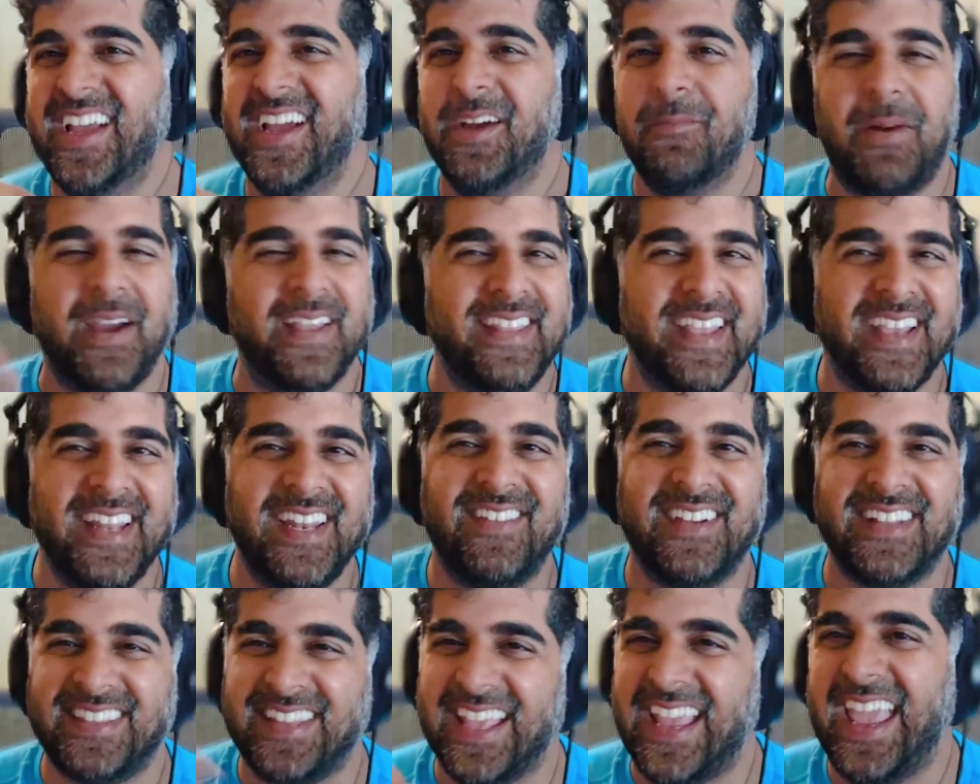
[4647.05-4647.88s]
By the end
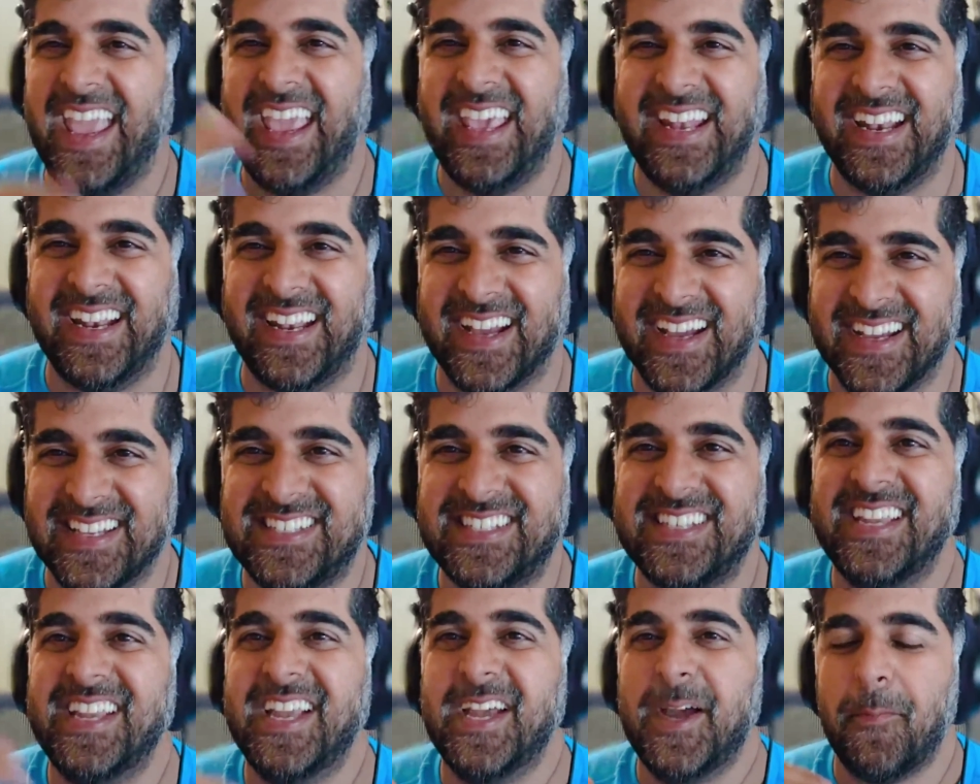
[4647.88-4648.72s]
wow. of it, they hated
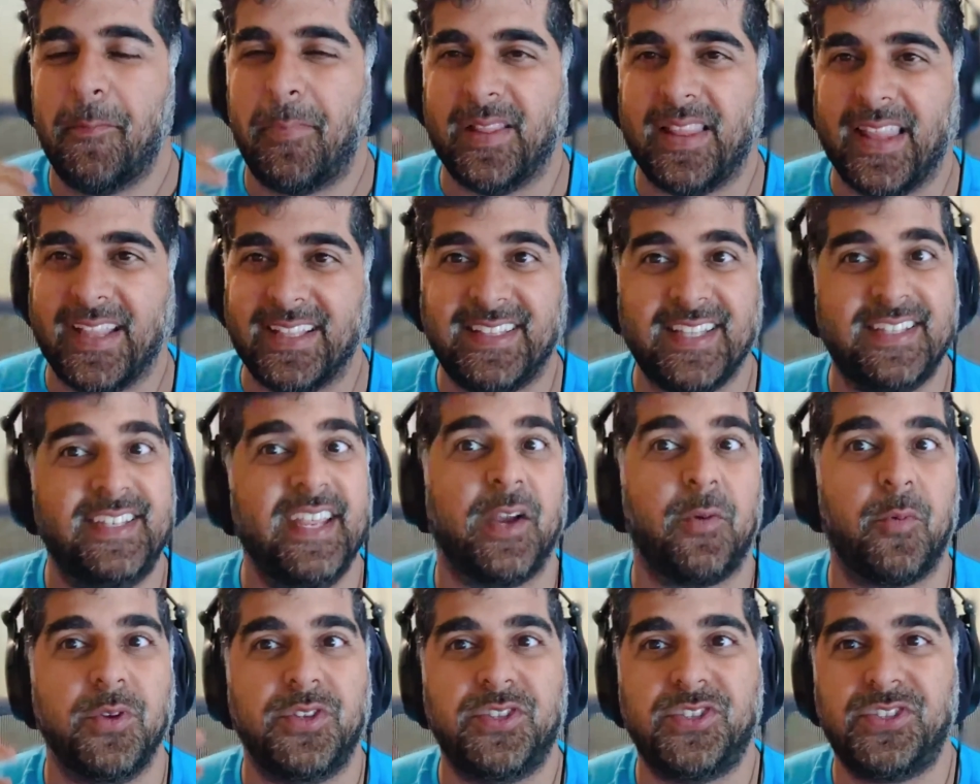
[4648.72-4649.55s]
us. But like the
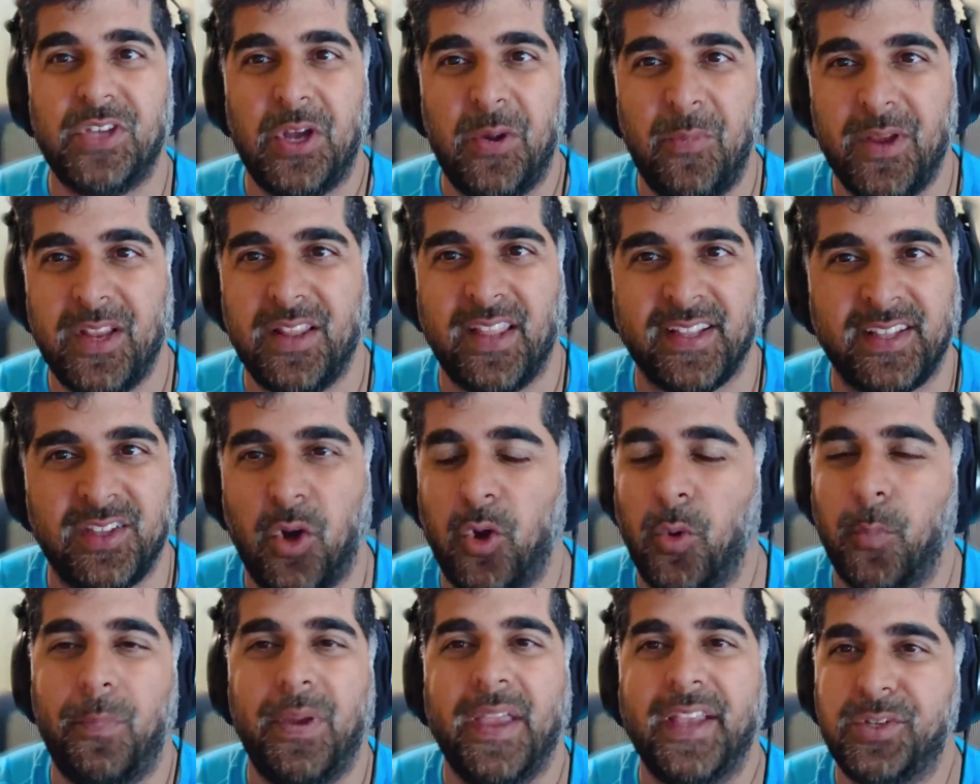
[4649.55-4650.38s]
deck was so much like the
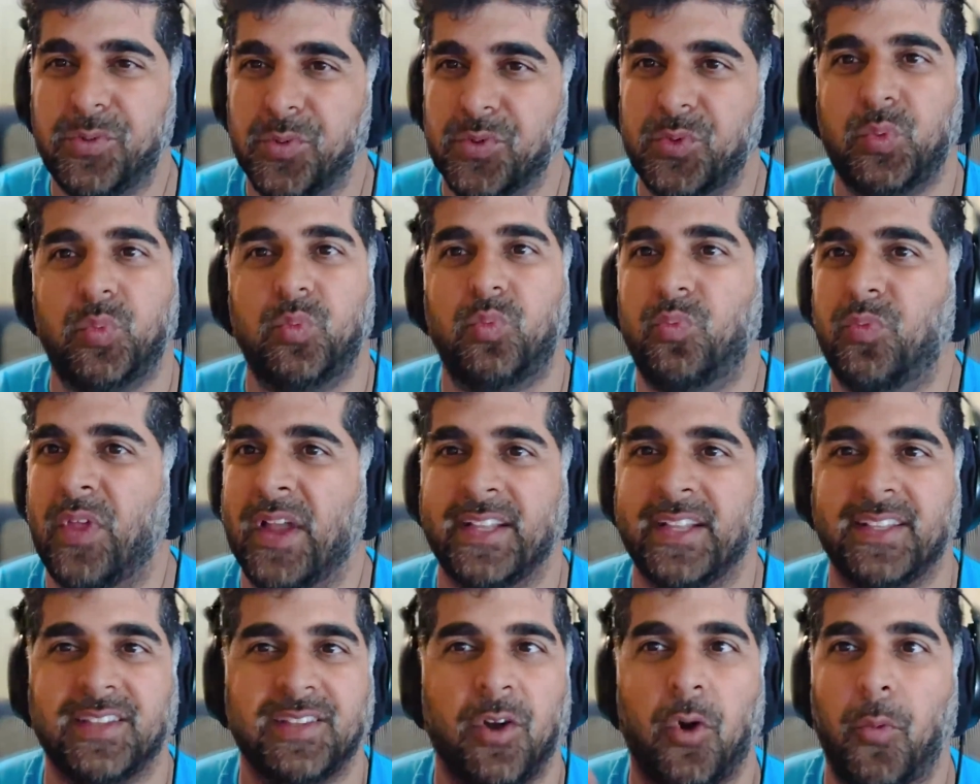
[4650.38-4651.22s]
whole pitch was
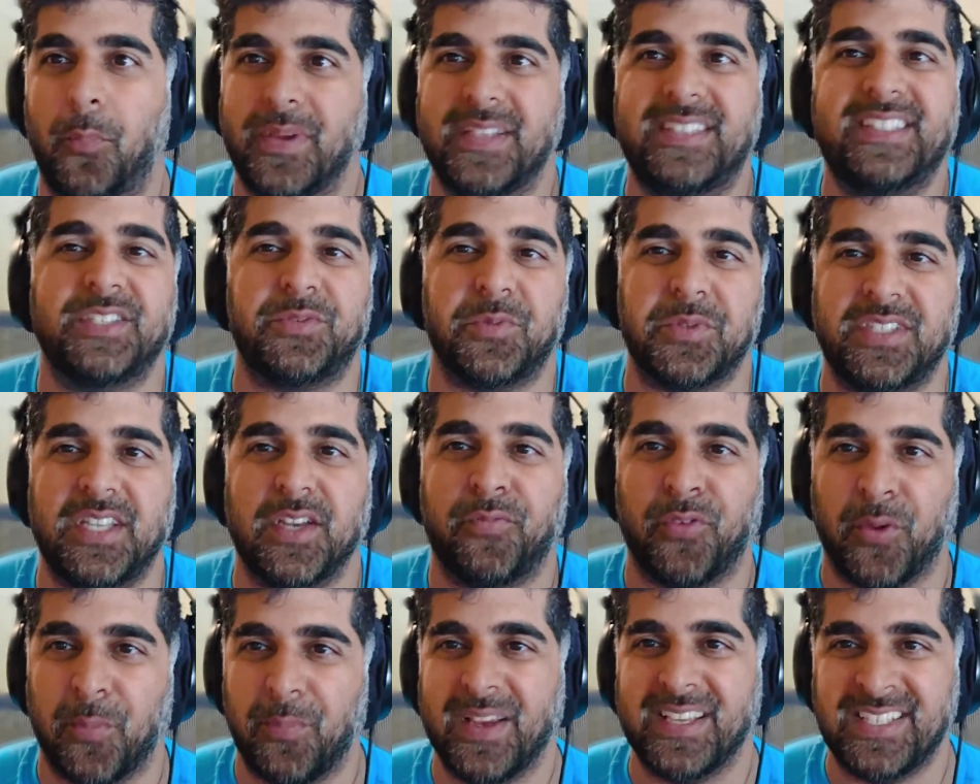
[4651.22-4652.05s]
like the whole business was
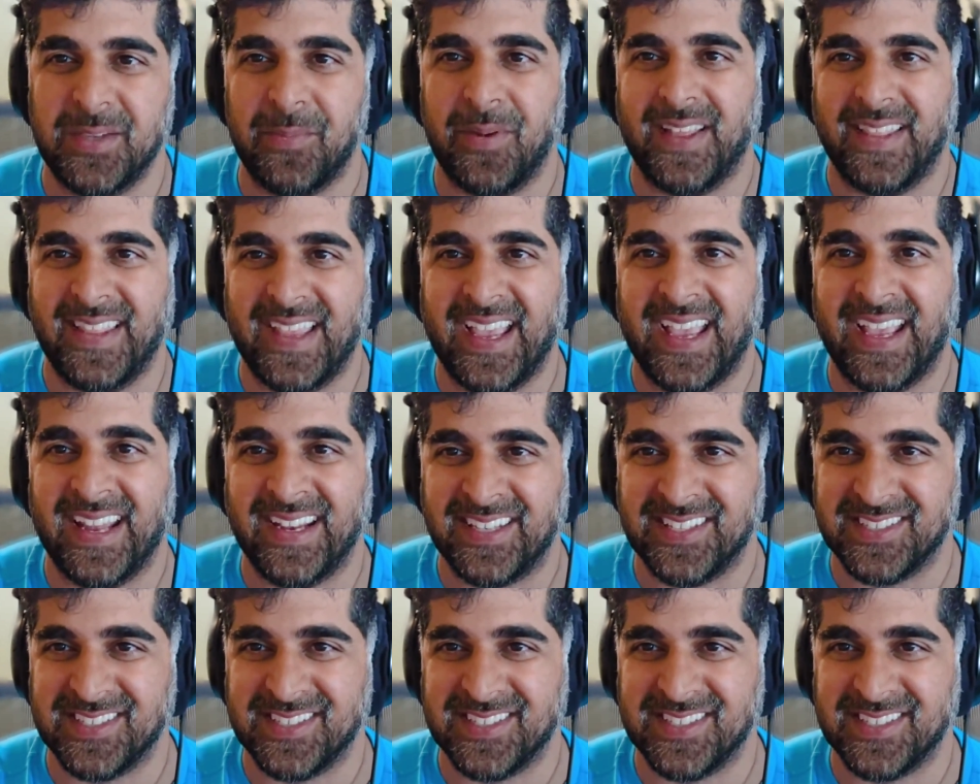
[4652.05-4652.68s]
different basically by the end.